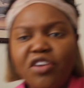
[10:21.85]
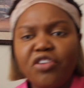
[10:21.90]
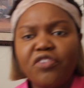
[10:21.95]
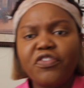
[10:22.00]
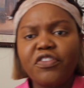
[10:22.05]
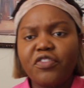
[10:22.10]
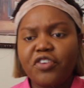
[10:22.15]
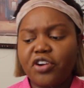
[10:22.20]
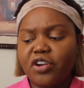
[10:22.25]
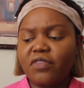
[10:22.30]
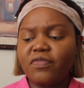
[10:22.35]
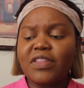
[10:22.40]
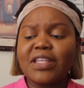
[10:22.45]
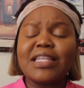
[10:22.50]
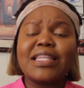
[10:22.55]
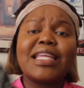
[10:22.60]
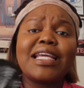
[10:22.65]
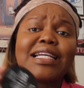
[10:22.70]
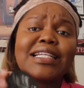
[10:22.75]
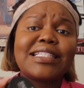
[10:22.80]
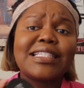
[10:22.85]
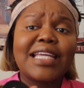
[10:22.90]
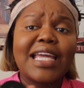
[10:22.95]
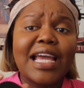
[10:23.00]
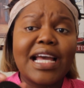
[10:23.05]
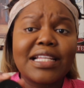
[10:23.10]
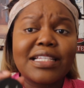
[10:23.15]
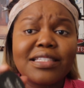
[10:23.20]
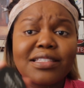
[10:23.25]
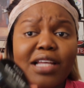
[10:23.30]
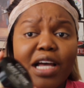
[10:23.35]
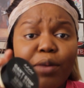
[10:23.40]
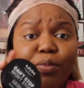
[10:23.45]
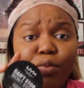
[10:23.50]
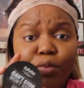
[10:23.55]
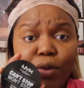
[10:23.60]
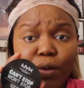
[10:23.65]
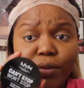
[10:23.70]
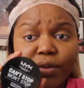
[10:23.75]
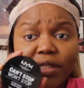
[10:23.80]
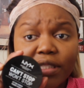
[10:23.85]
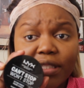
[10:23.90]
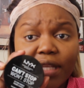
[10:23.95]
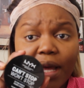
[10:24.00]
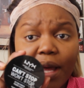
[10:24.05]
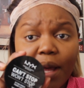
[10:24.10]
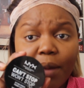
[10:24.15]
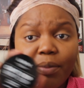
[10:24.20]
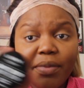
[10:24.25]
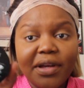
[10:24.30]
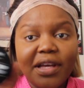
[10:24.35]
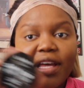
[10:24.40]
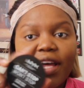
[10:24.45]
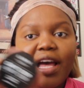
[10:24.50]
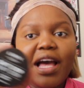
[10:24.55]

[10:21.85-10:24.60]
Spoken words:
don't know if you've heard of the NYX Can't Stop, Won't Stop.